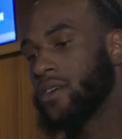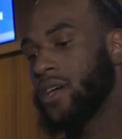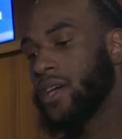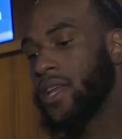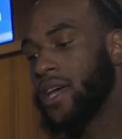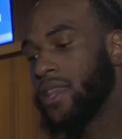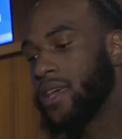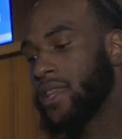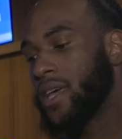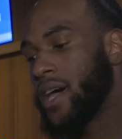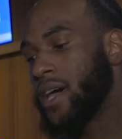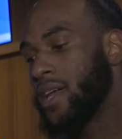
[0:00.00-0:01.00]
And I think
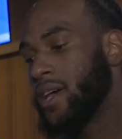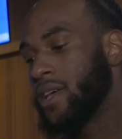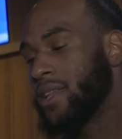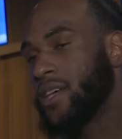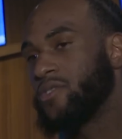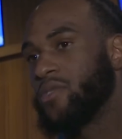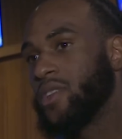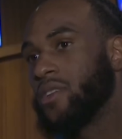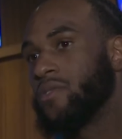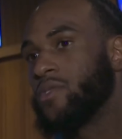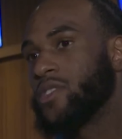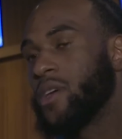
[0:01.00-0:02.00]
that's
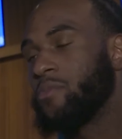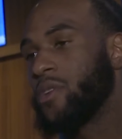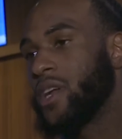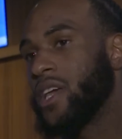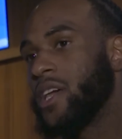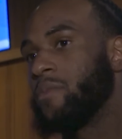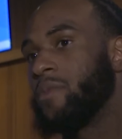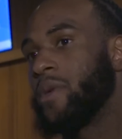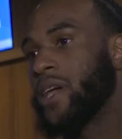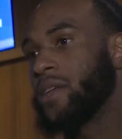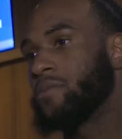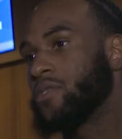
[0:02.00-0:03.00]
really what's separating him and
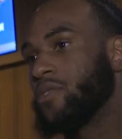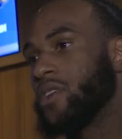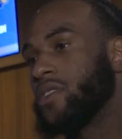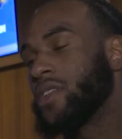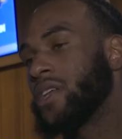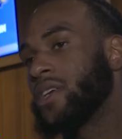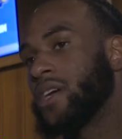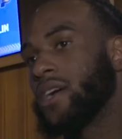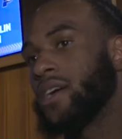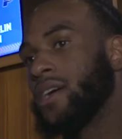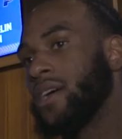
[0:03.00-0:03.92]
making him so lethal out there.